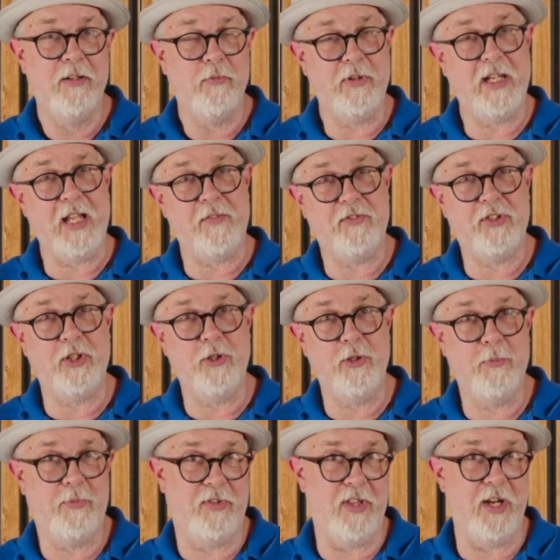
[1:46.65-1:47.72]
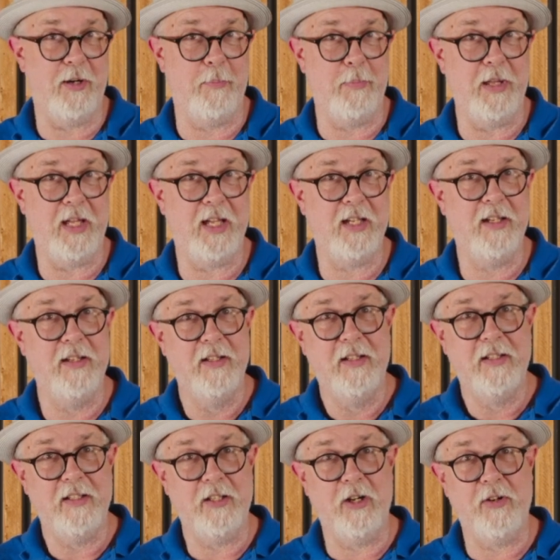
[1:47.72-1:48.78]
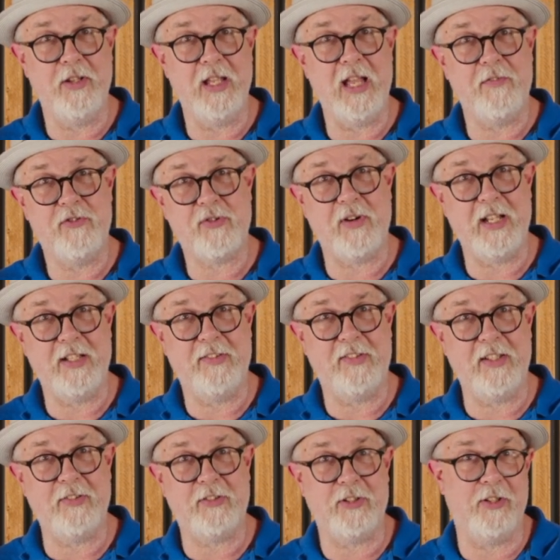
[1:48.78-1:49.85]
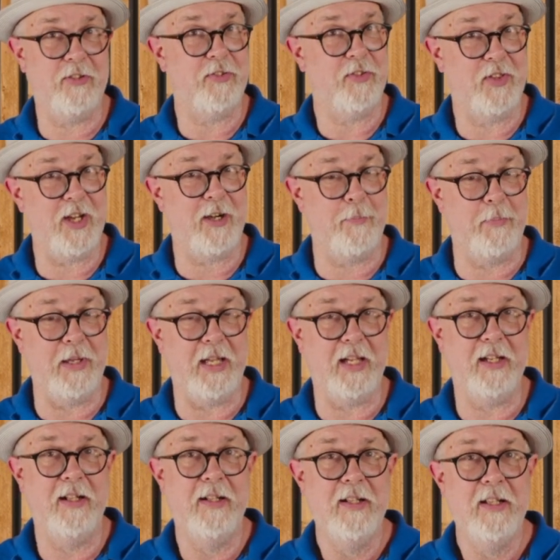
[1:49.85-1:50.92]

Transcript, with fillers: When you have tubes, they're big. You know, you have transistors, they're big.